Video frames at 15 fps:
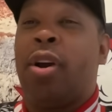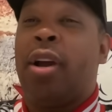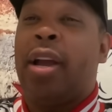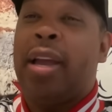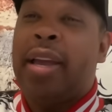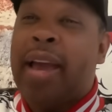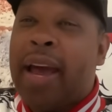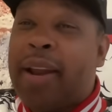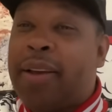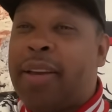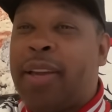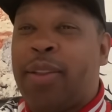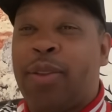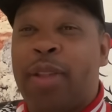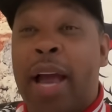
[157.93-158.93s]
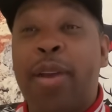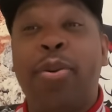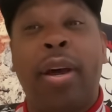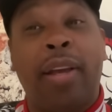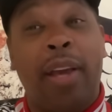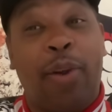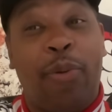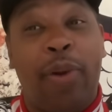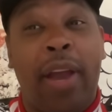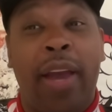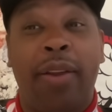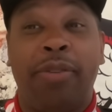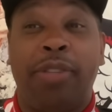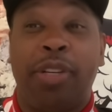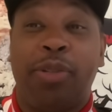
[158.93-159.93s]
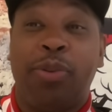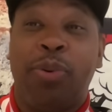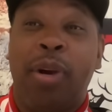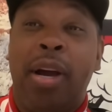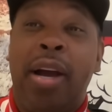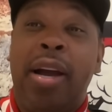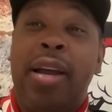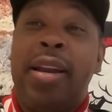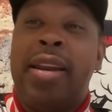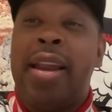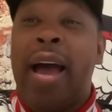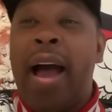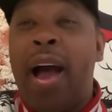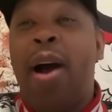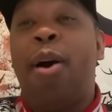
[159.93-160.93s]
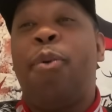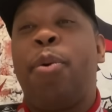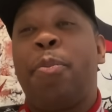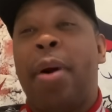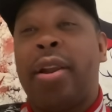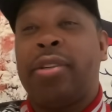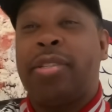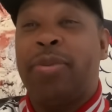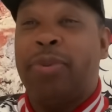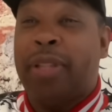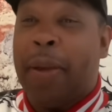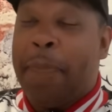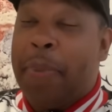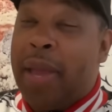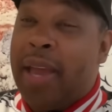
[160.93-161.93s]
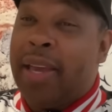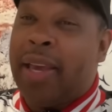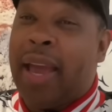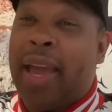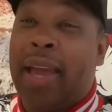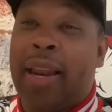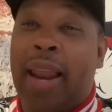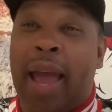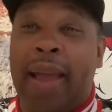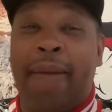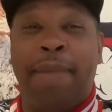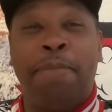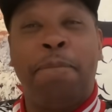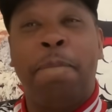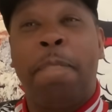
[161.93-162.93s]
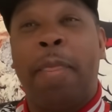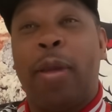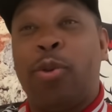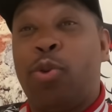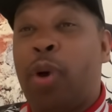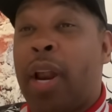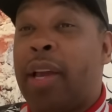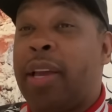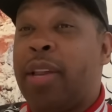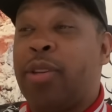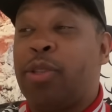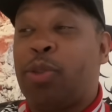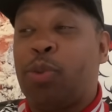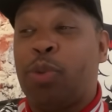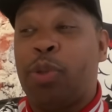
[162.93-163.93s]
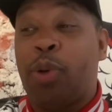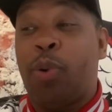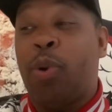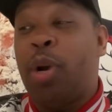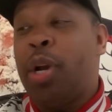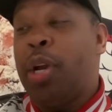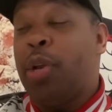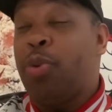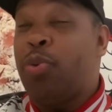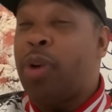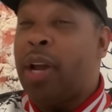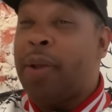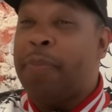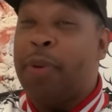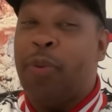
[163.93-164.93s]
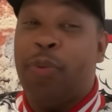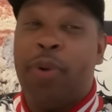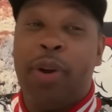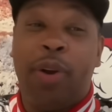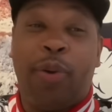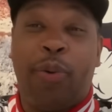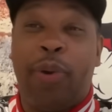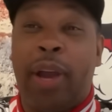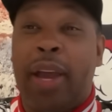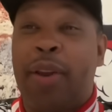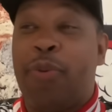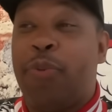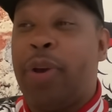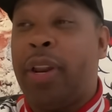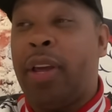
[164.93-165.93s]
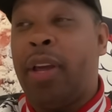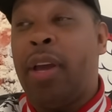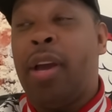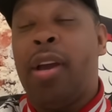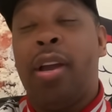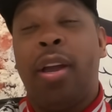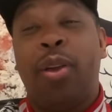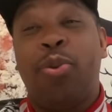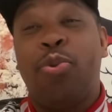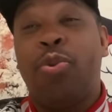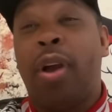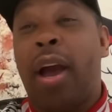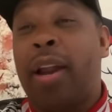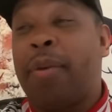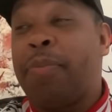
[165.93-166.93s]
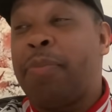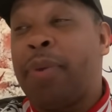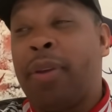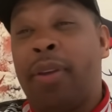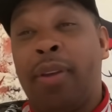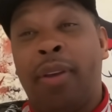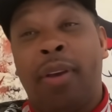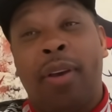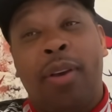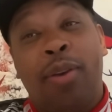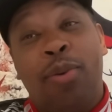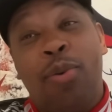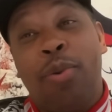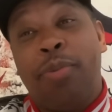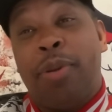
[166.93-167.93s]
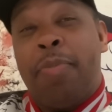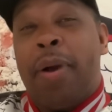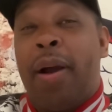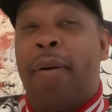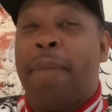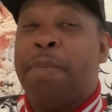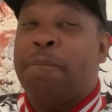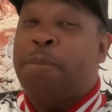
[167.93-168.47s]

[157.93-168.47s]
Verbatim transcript: He got to get, now you got to get creative, Jizzle. Now we about to see what that pin game like. You got to get in the studio and you got to be real creative with it. You got to be, you know what I'm talking about?